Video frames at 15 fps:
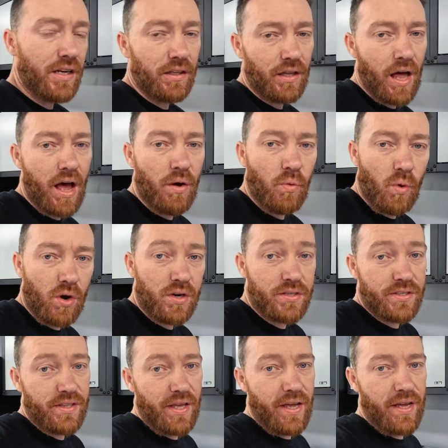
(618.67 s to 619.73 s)
a lot
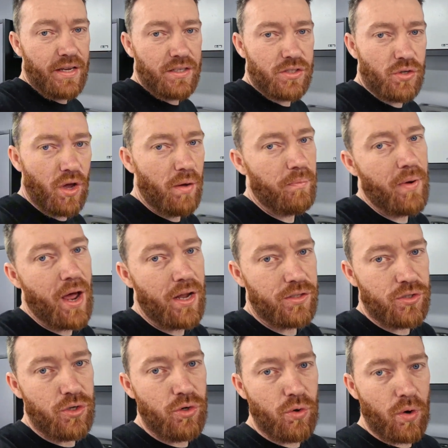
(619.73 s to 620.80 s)
worse things, so I'm
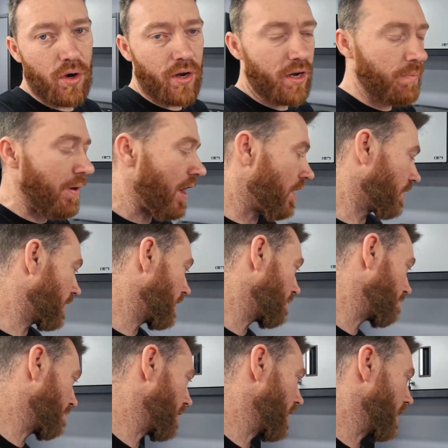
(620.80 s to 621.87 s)
not too worried about
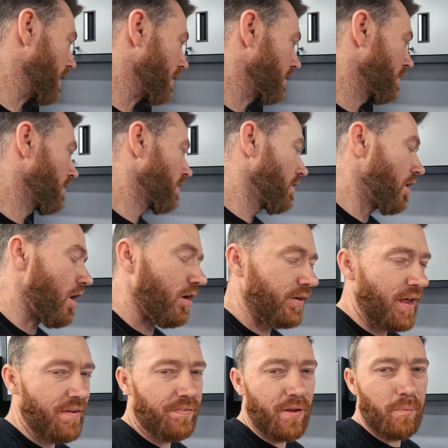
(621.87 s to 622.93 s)
it, but I'll
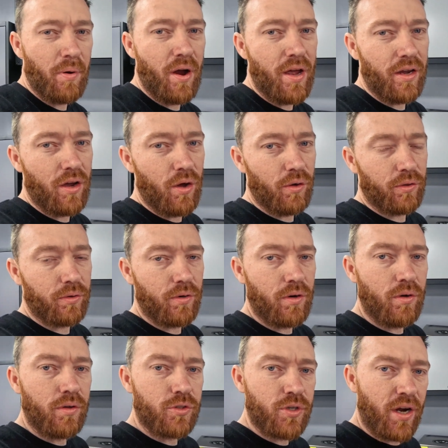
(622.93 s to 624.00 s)
definitely probably go
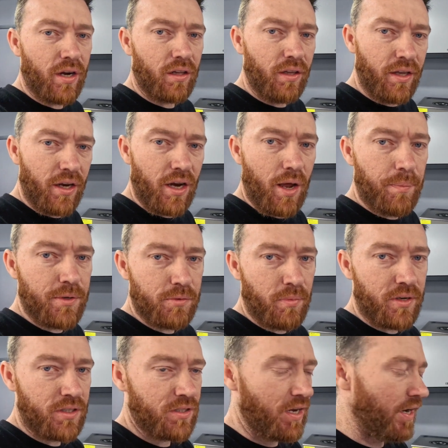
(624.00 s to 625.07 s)
through and try to clean it up as
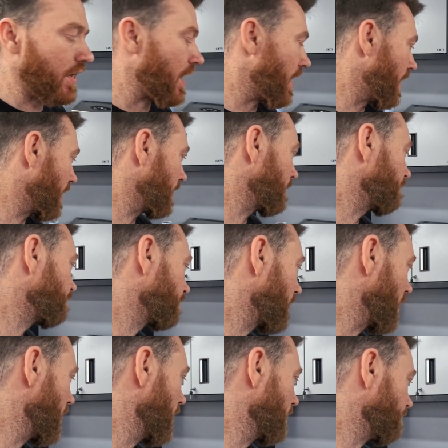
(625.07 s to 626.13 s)
much as I
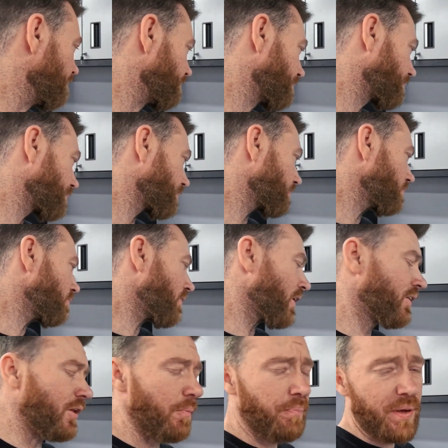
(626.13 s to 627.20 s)
can.
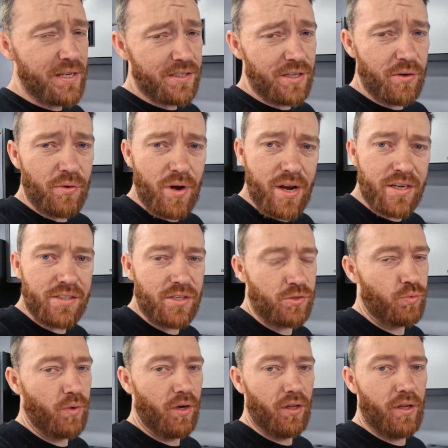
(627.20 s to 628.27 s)
The piston rings
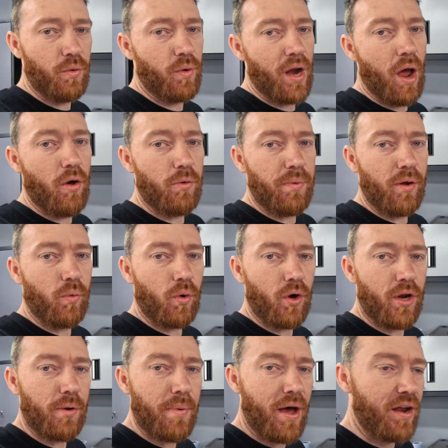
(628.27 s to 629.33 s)
is really what I would be
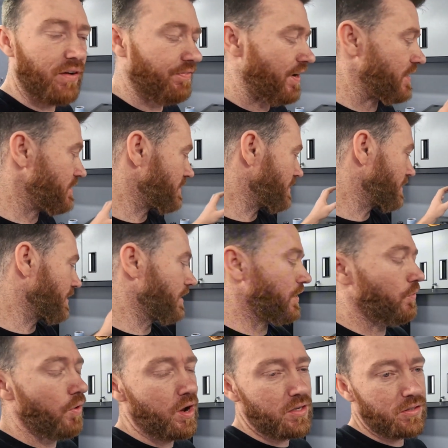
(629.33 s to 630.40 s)
worried about if I seen
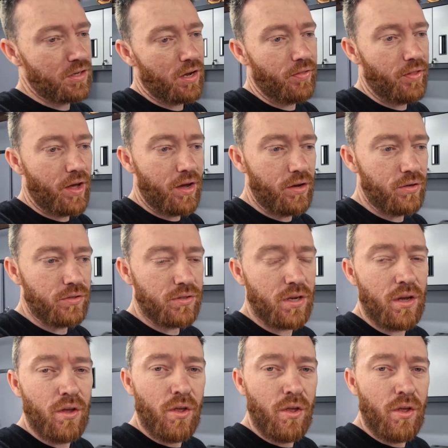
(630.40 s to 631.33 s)
any rust on those,